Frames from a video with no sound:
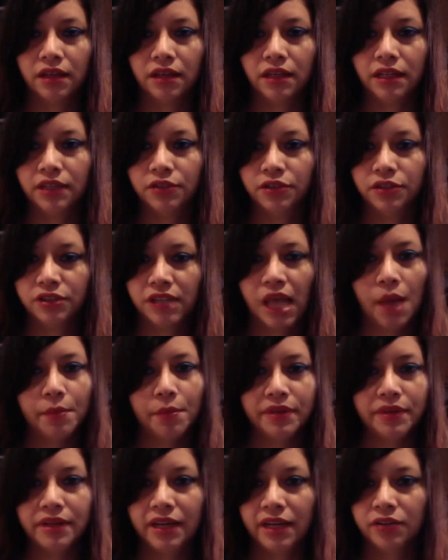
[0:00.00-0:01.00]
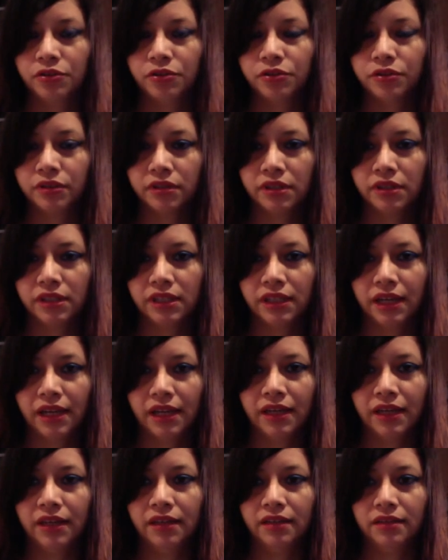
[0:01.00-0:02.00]
It just happened naturally.
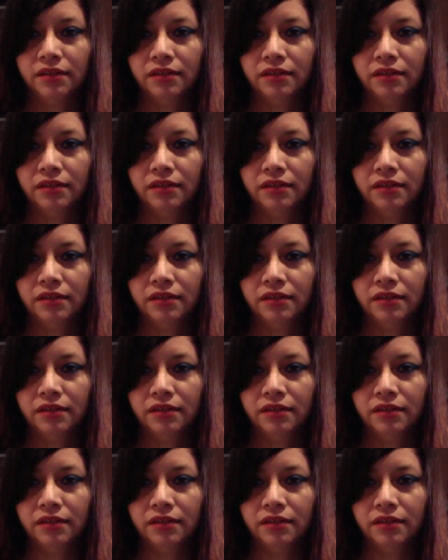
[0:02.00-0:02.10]
I